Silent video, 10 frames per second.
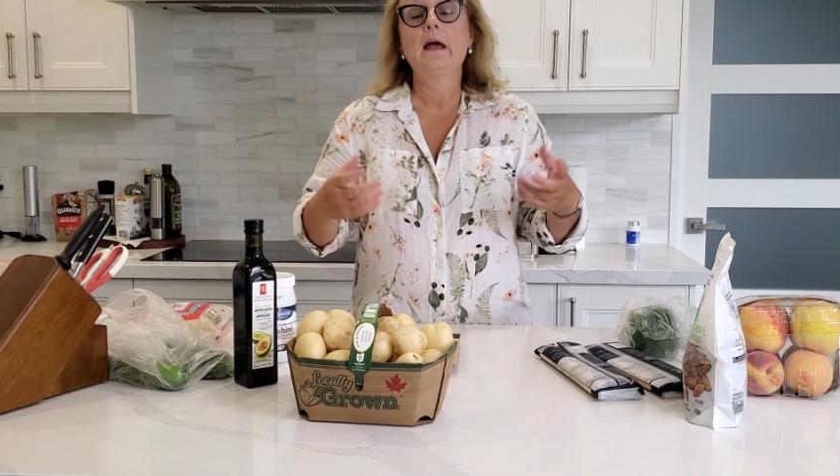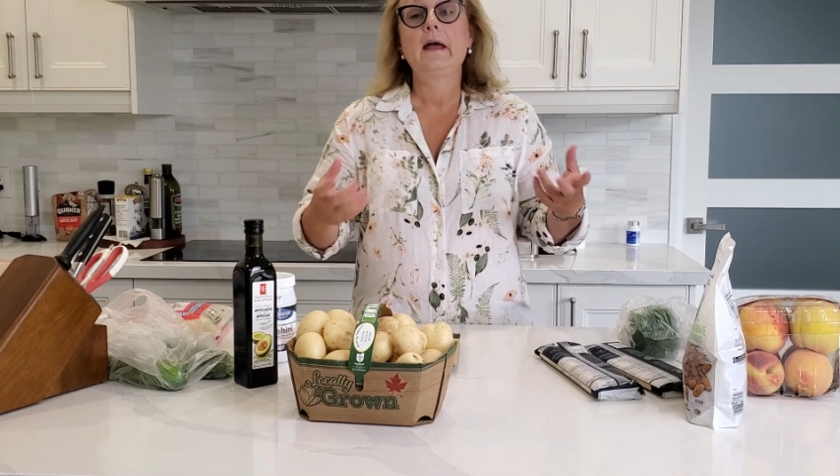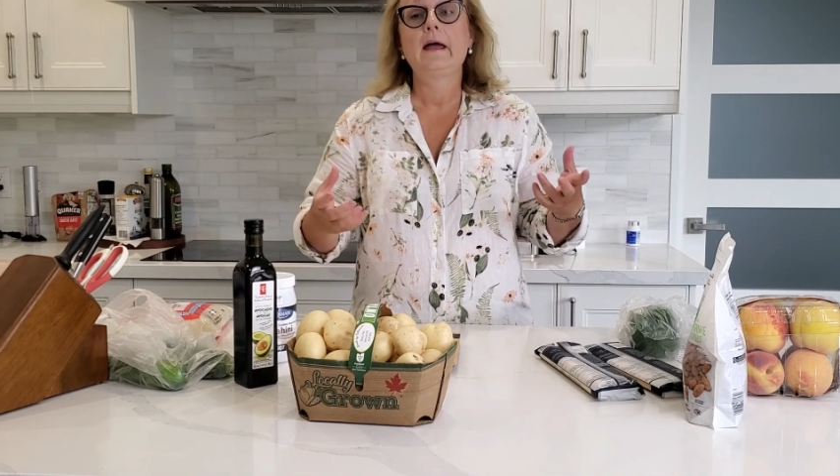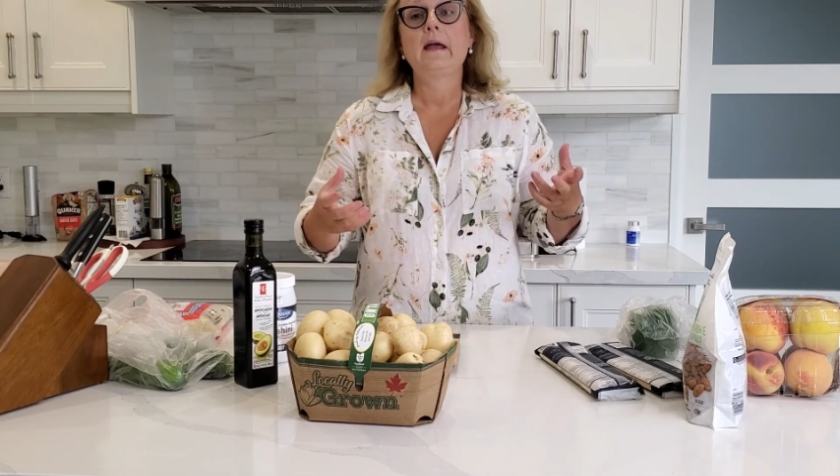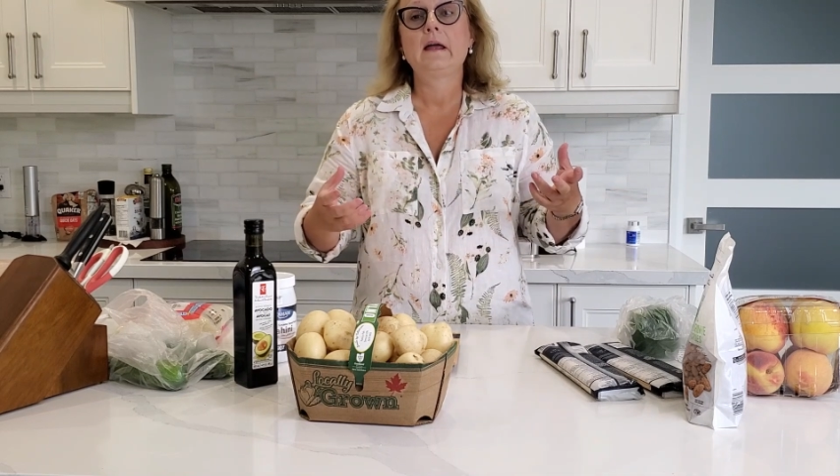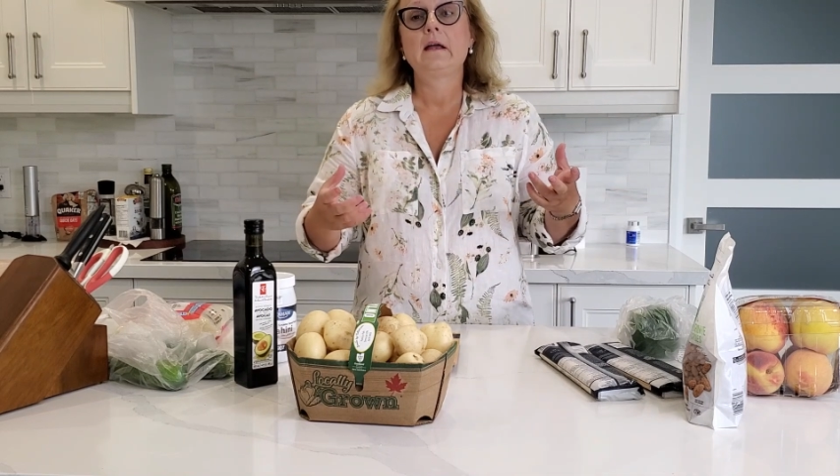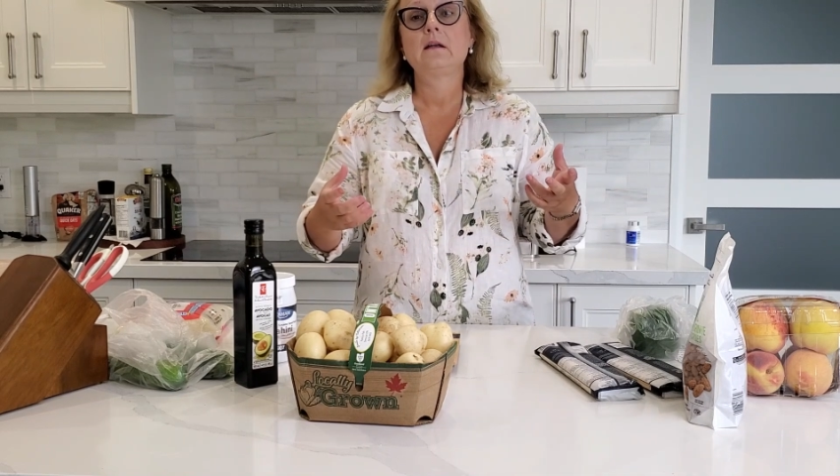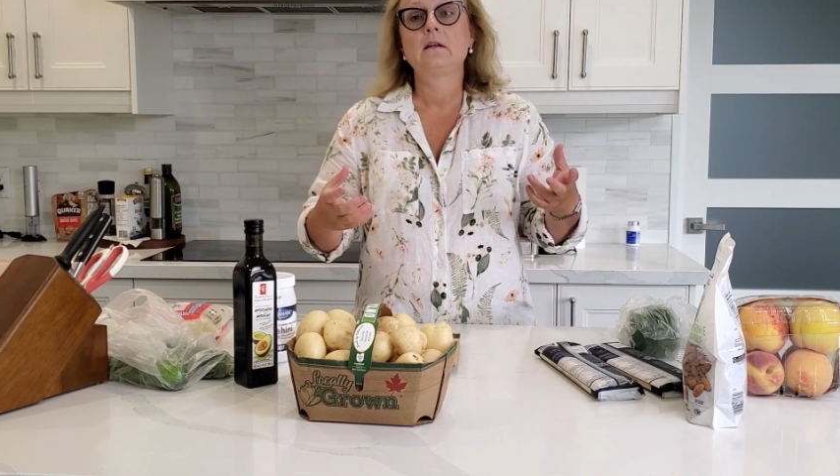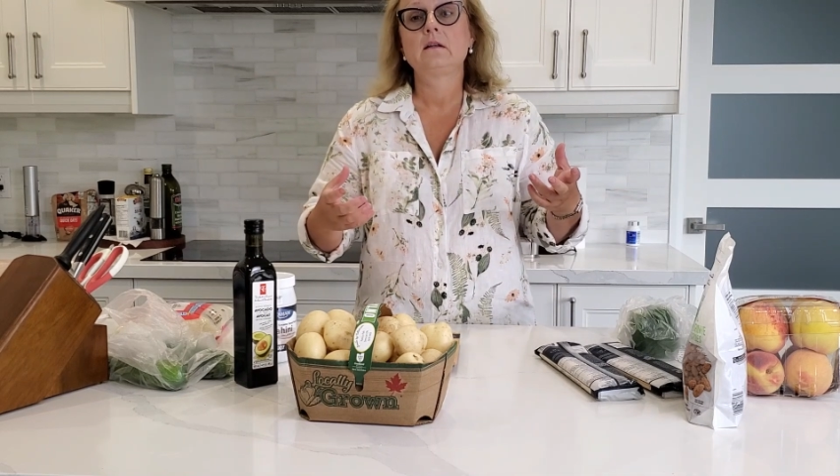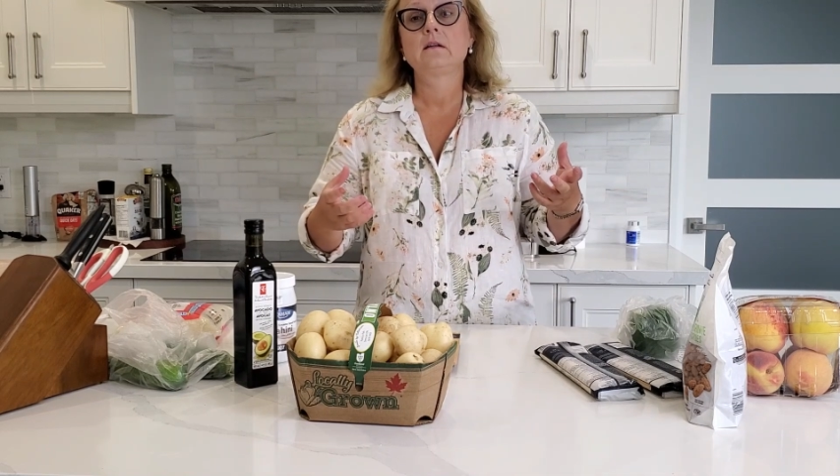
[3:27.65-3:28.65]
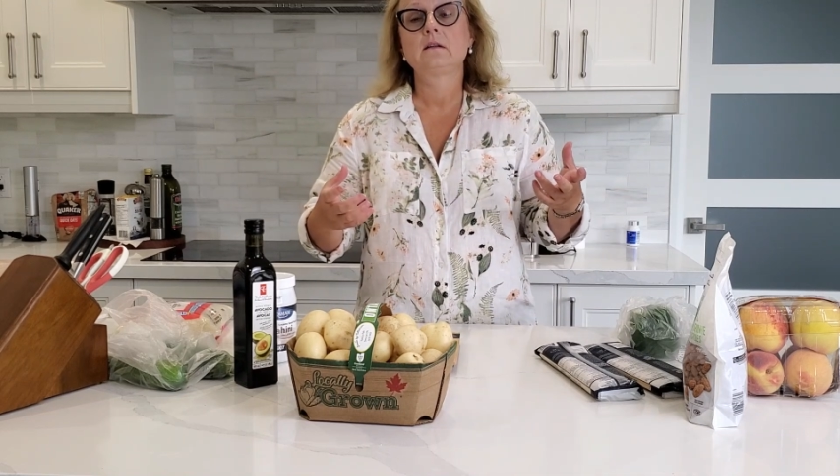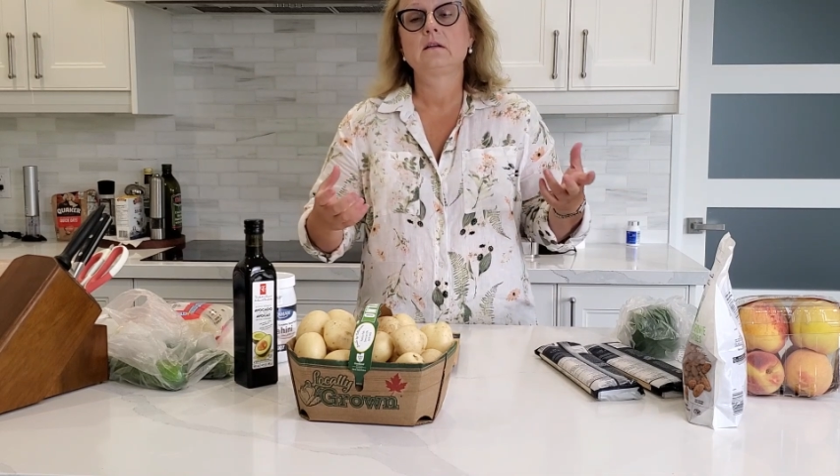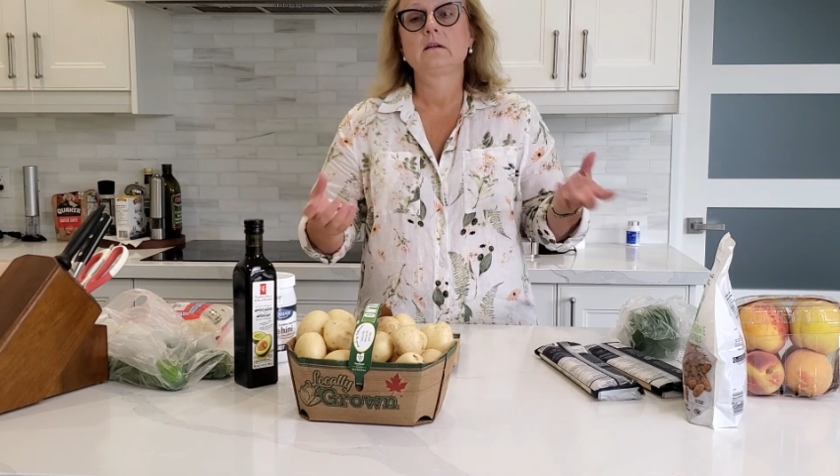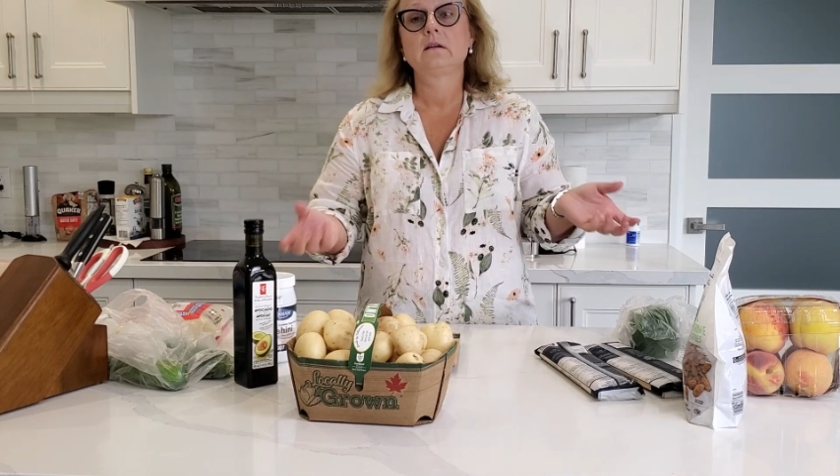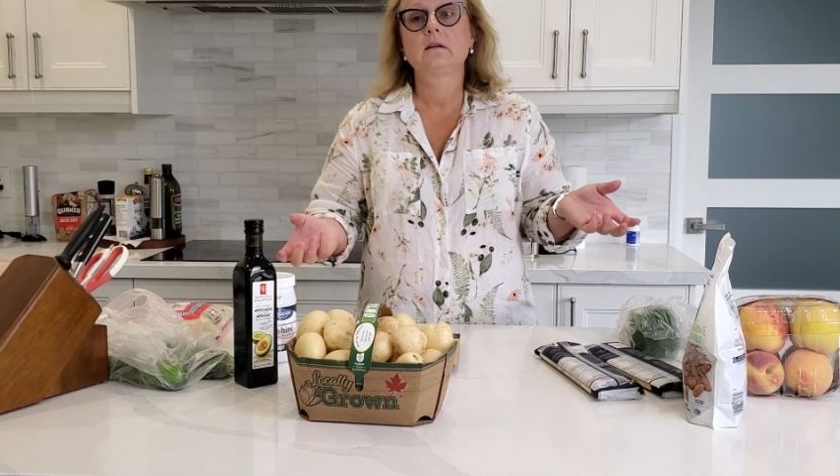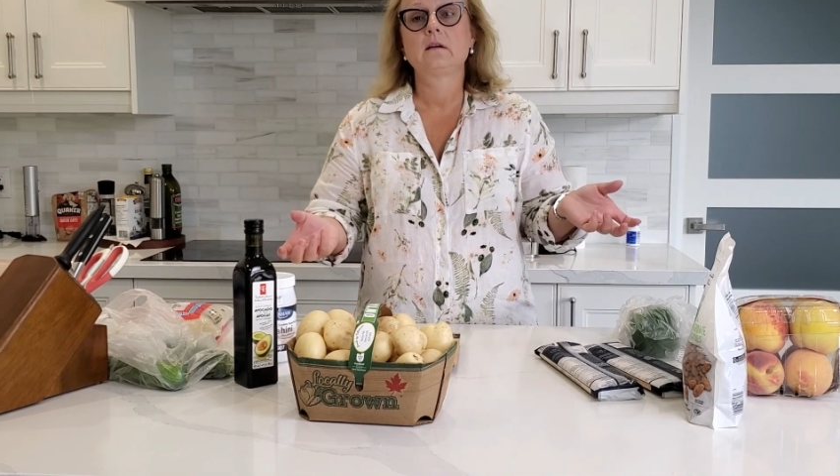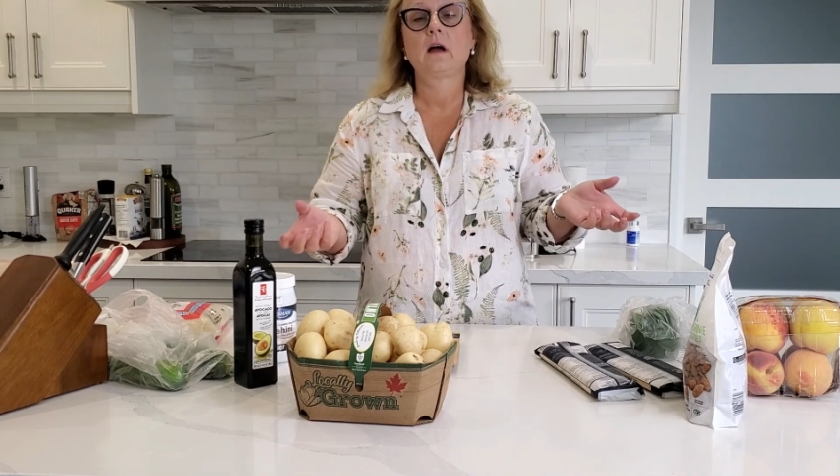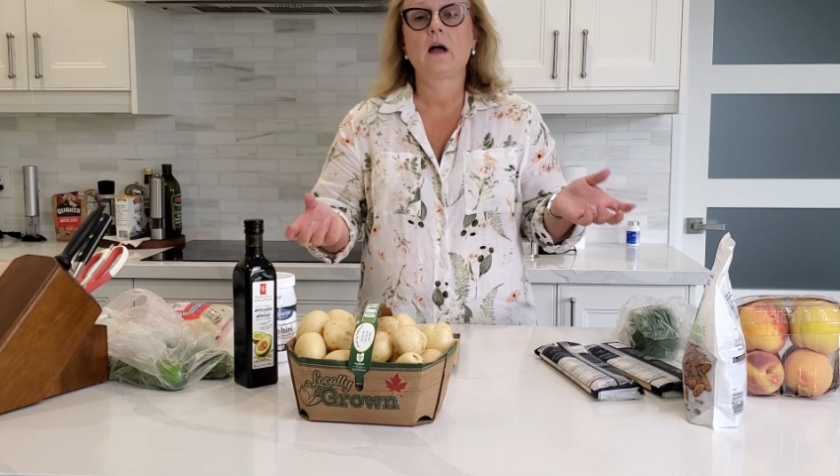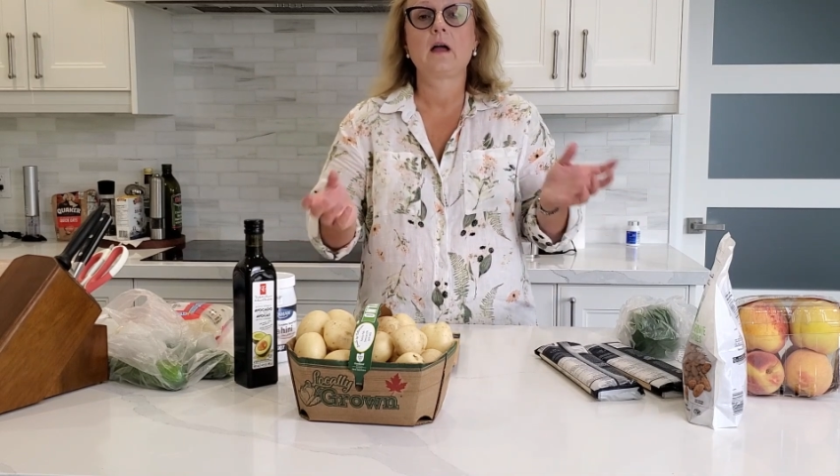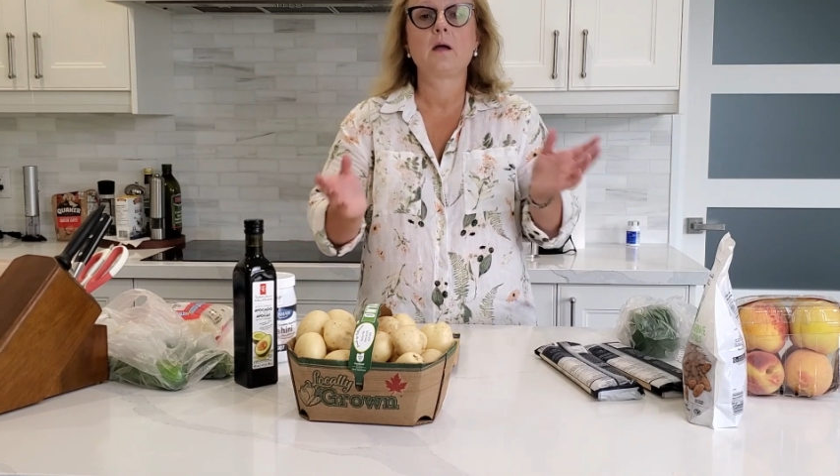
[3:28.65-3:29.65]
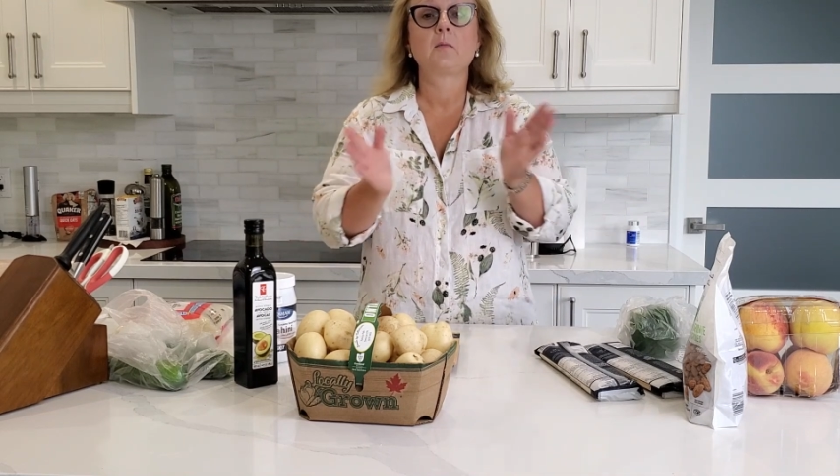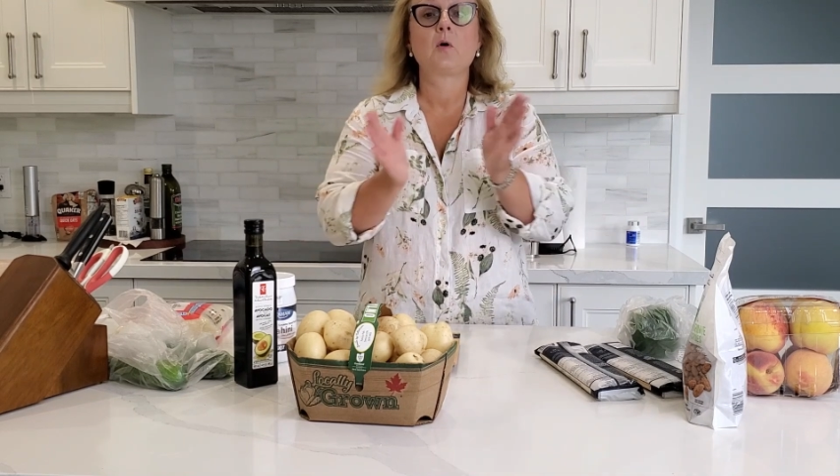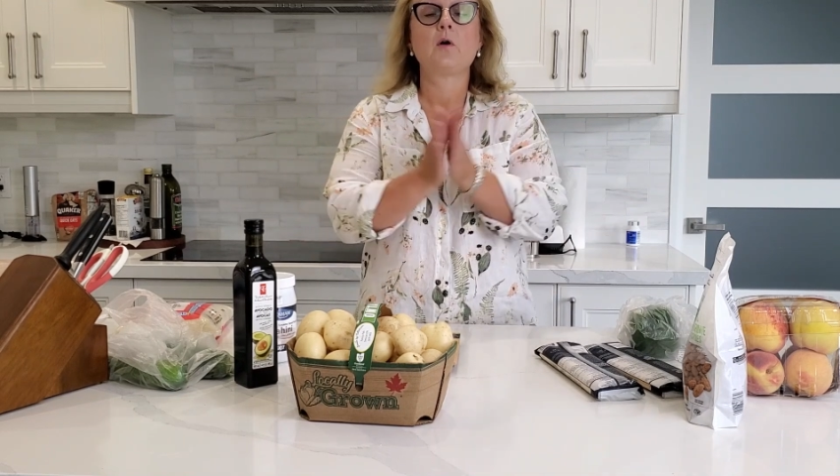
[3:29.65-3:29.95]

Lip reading: And I am